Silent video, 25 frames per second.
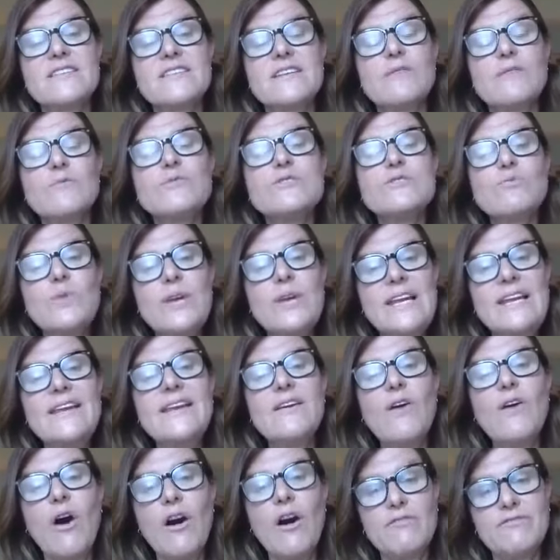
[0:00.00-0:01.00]
And it was
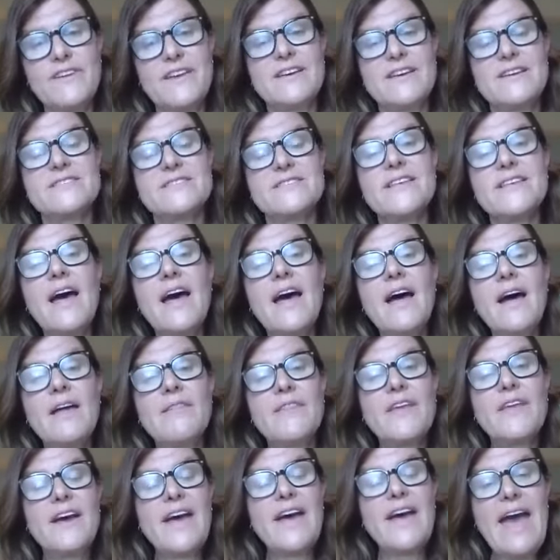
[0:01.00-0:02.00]
really obvious
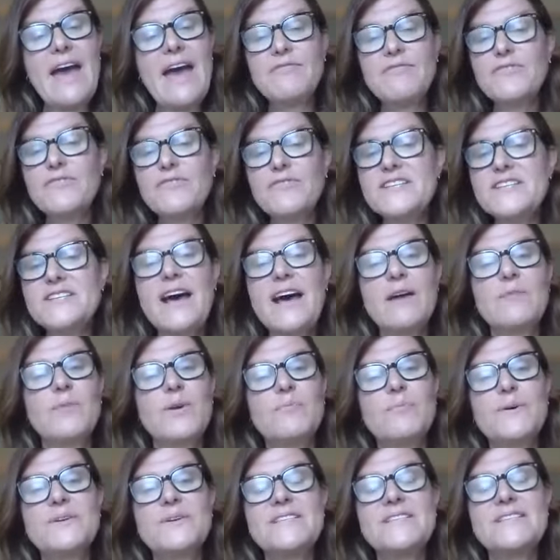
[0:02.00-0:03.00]
that every time we
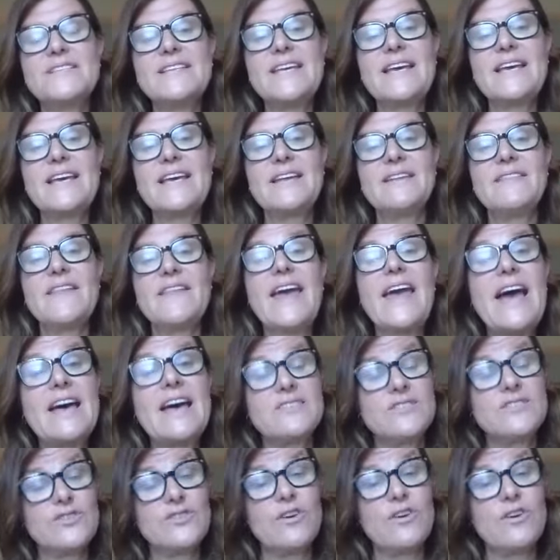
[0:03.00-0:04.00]
put it in, they
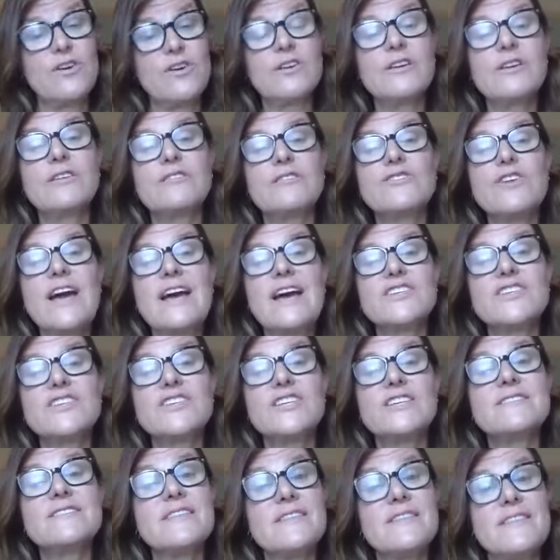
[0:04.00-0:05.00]
had stronger
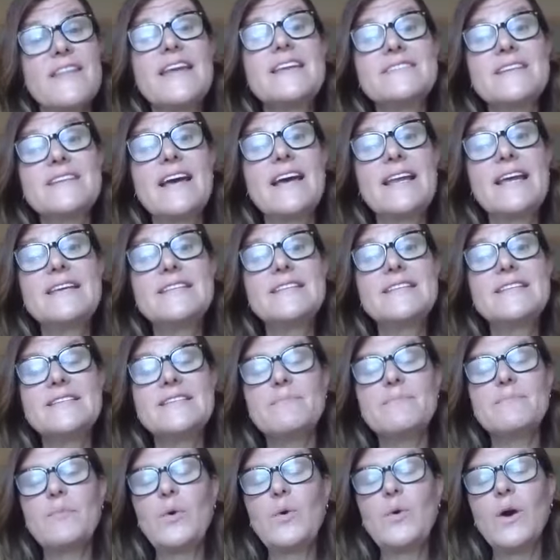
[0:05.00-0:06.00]
contractions and they
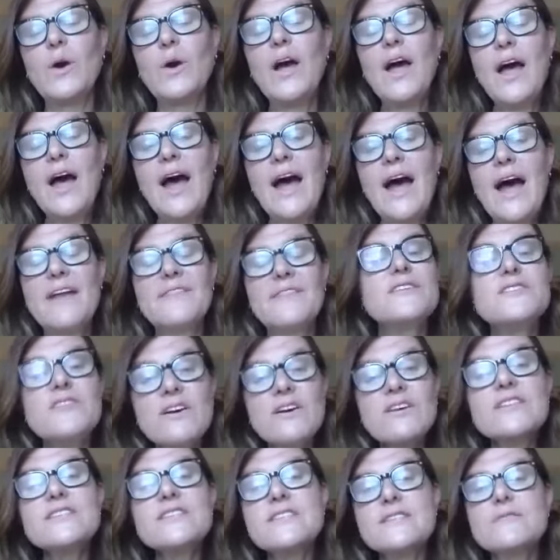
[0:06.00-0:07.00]
dilated more. And the
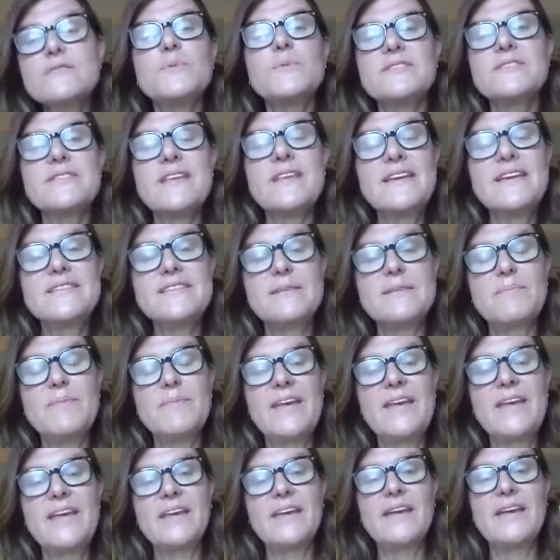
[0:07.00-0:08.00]
doctors would say to
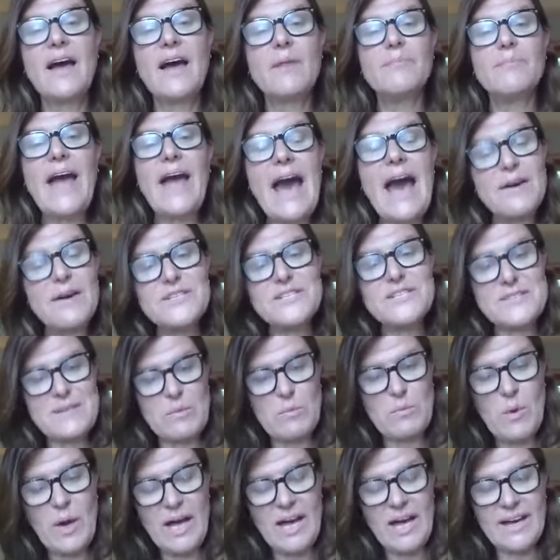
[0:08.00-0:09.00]
me, how does
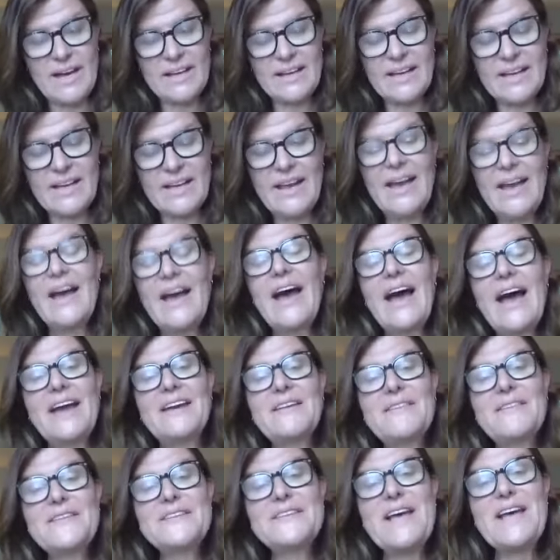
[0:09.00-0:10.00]
it work?
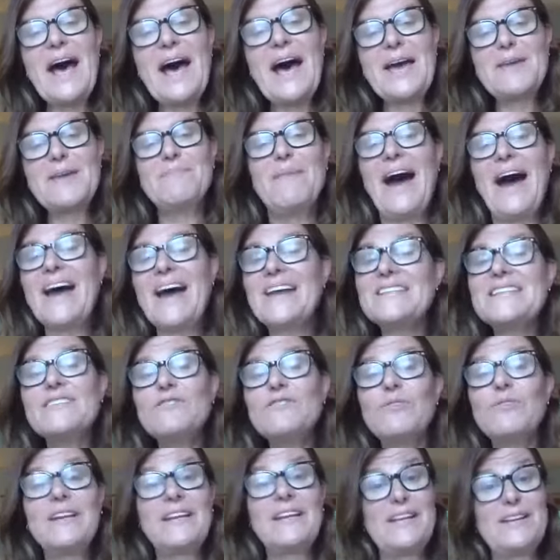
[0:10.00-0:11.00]
And at the time, I
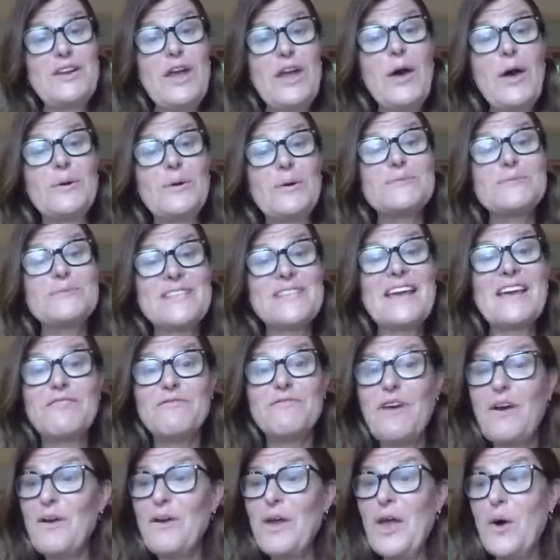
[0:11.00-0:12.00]
didn't really know. It was like a
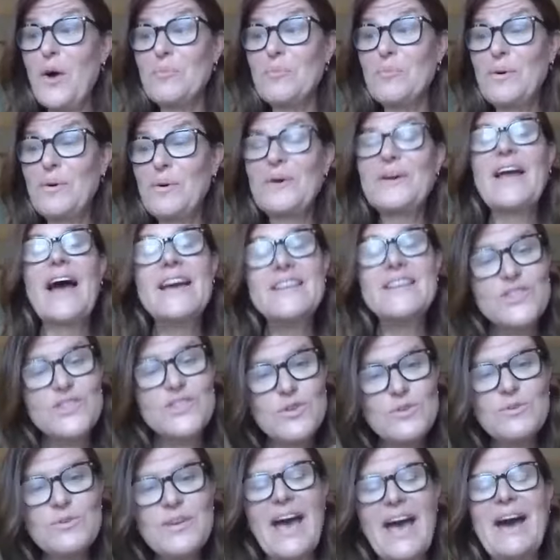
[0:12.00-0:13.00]
very old point. I
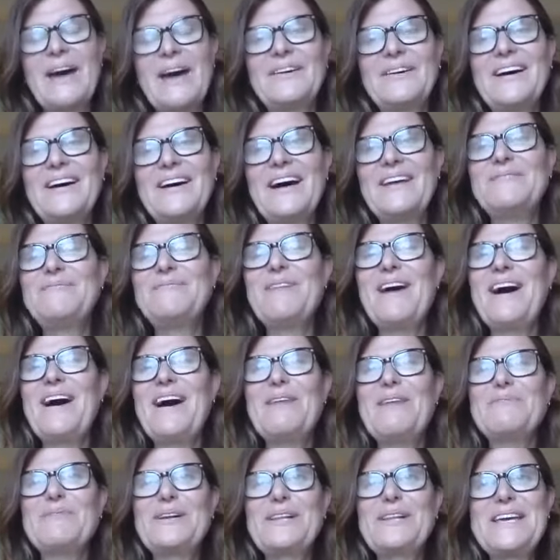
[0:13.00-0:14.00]
do now,
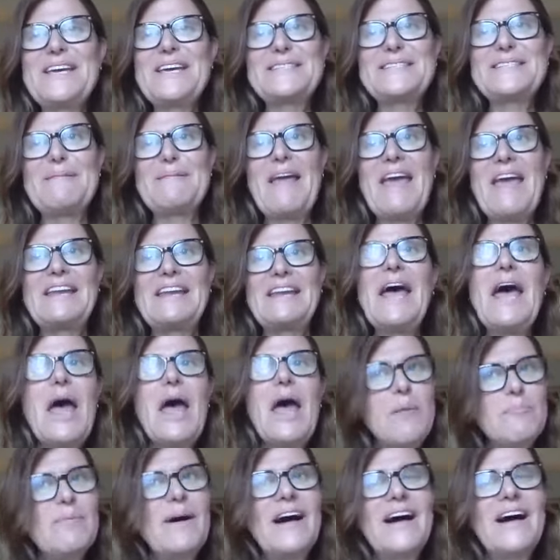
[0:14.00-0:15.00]
and will explain.
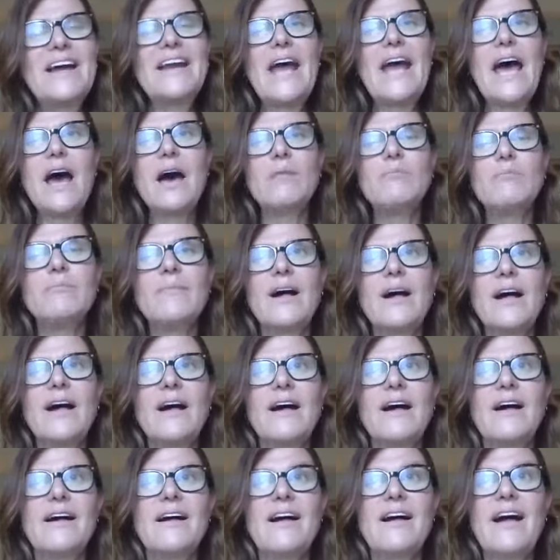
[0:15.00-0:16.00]
But
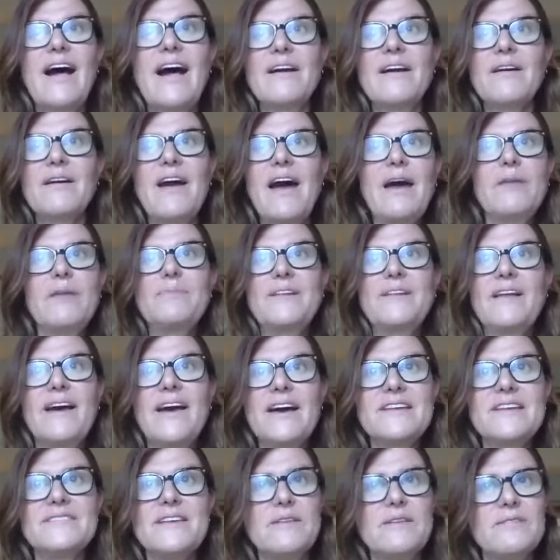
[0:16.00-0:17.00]
I'd be like,
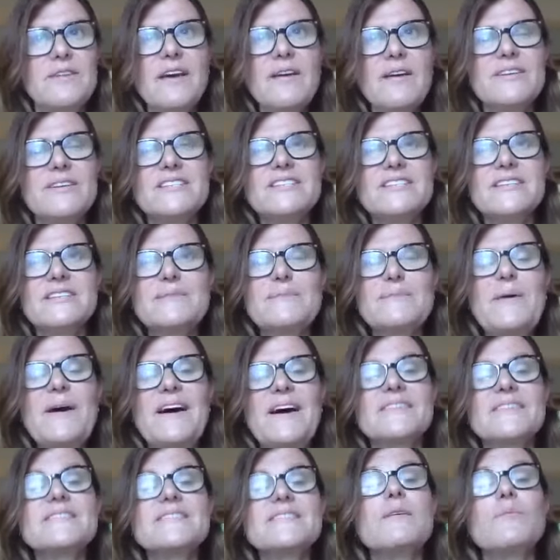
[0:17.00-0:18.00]
I don't know, it just
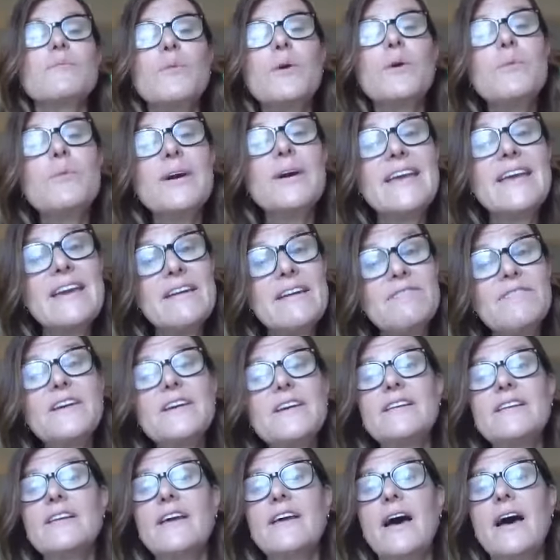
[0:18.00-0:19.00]
works. And we were
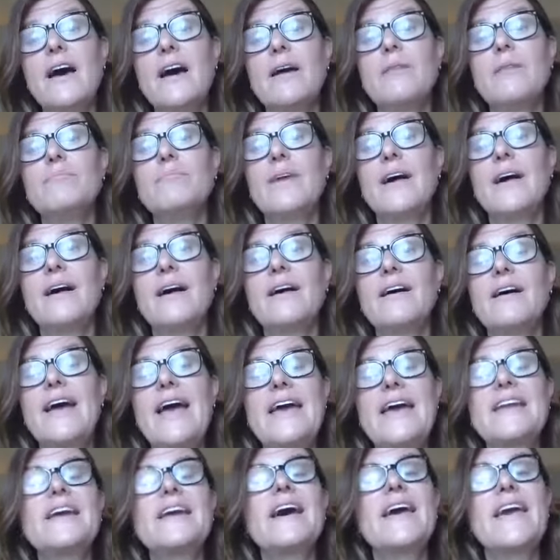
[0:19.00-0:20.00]
given
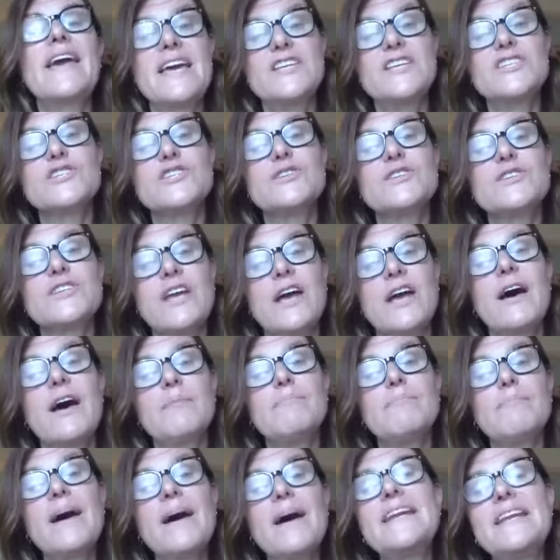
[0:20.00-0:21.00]
NIH
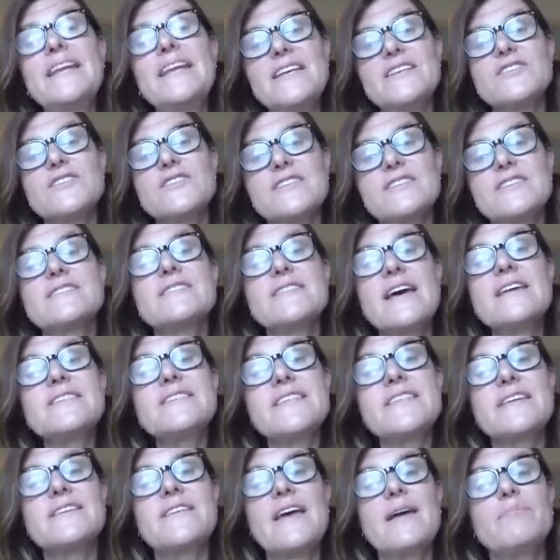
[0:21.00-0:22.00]
money to
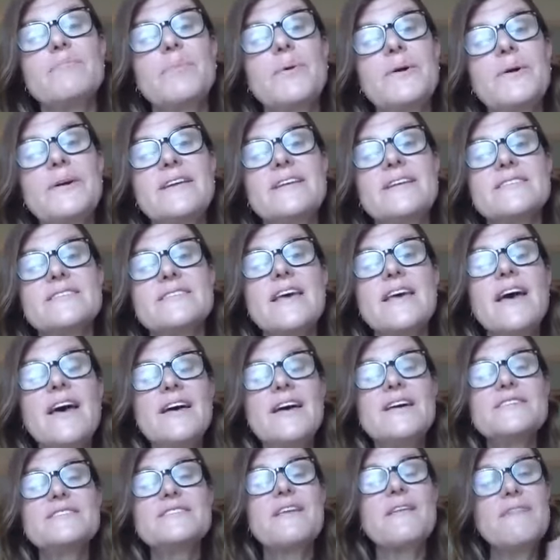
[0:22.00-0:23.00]
study that point.
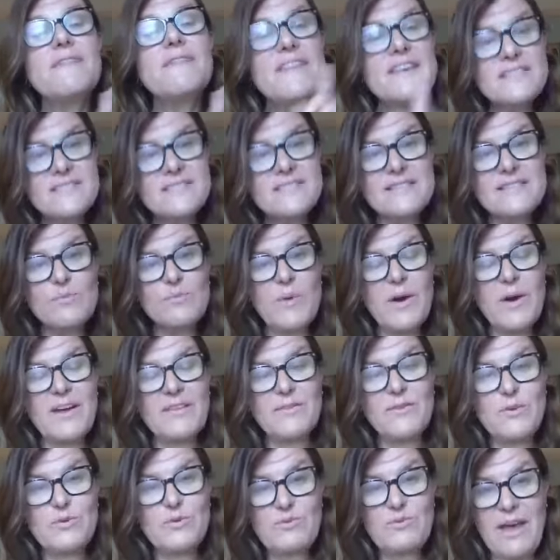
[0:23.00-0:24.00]
So this is
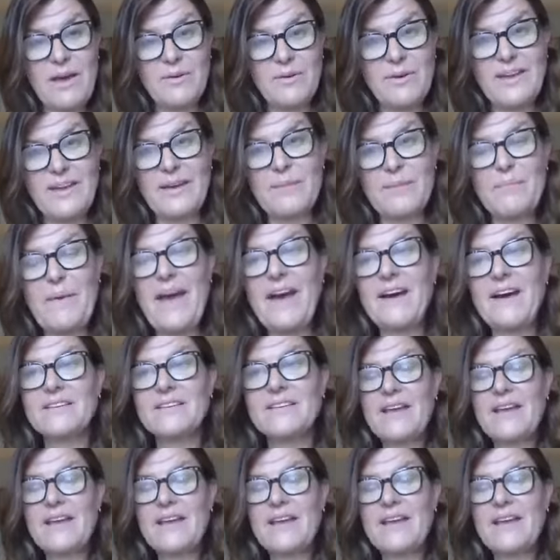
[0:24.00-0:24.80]
worth you knowing about.